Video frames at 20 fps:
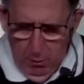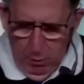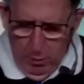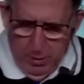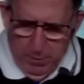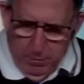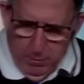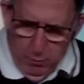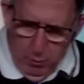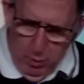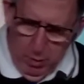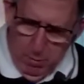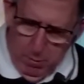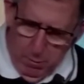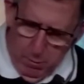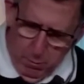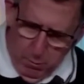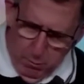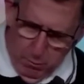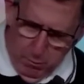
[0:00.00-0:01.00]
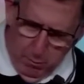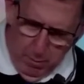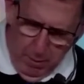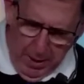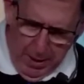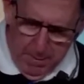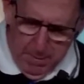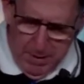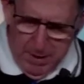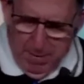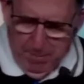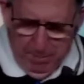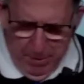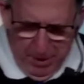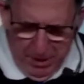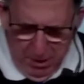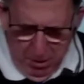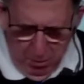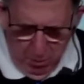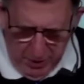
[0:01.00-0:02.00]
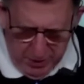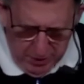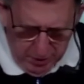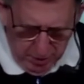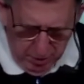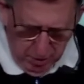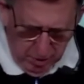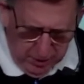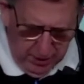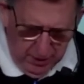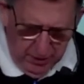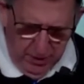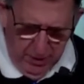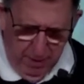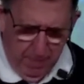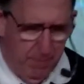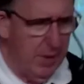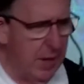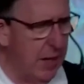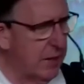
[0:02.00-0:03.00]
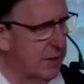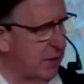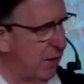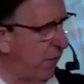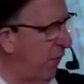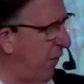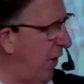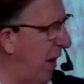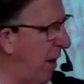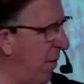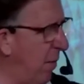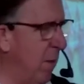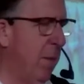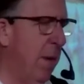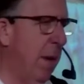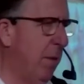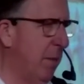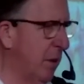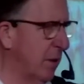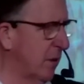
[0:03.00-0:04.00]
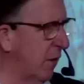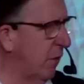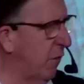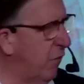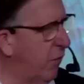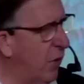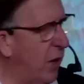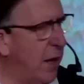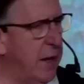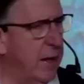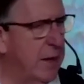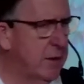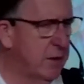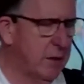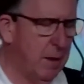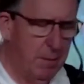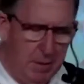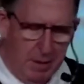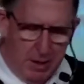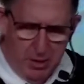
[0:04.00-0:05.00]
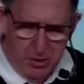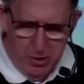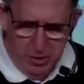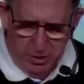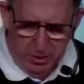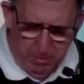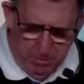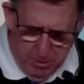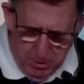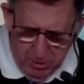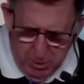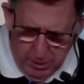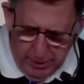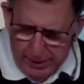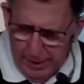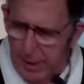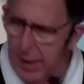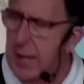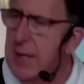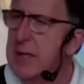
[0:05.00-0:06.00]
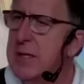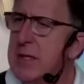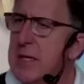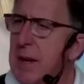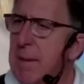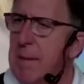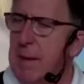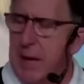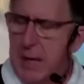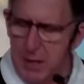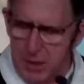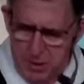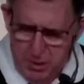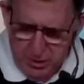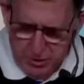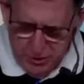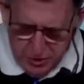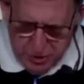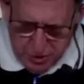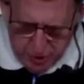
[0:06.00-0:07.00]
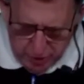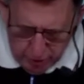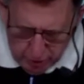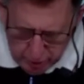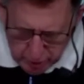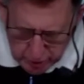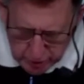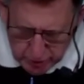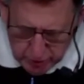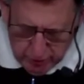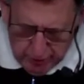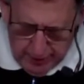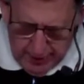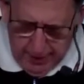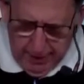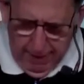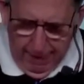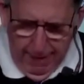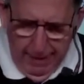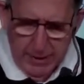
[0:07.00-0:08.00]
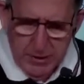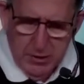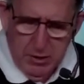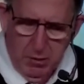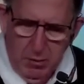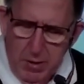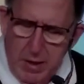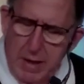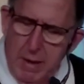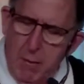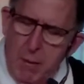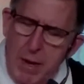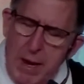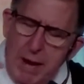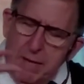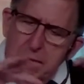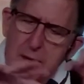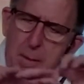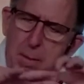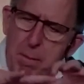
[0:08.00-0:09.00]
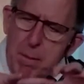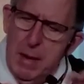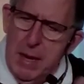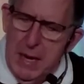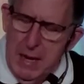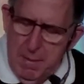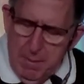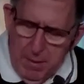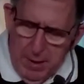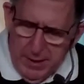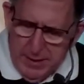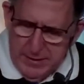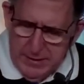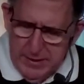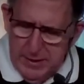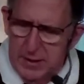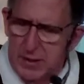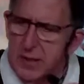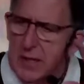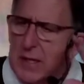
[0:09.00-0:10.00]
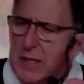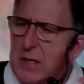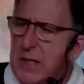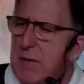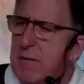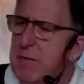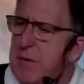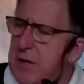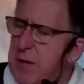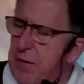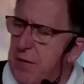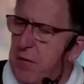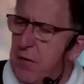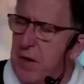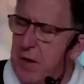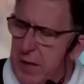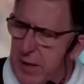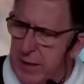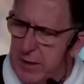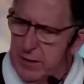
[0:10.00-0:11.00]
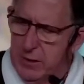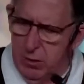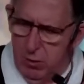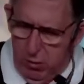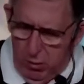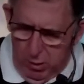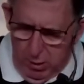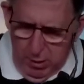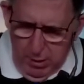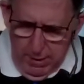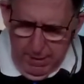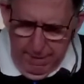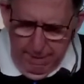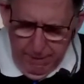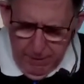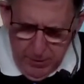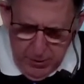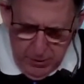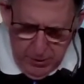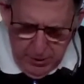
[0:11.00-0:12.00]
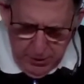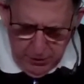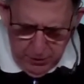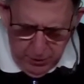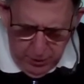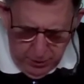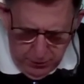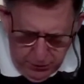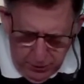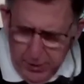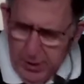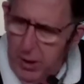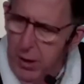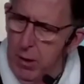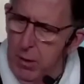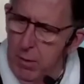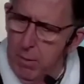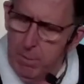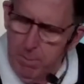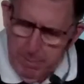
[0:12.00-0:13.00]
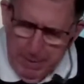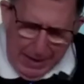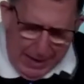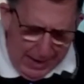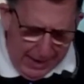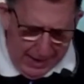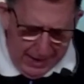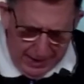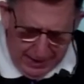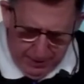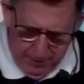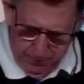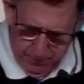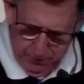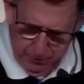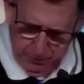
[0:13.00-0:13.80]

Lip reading: What might be a better way to look at them? It's a family member, it's a friend, it's somebody in your community, somebody in your church, right? So we have to minimize the sense of differentness or that they're bad.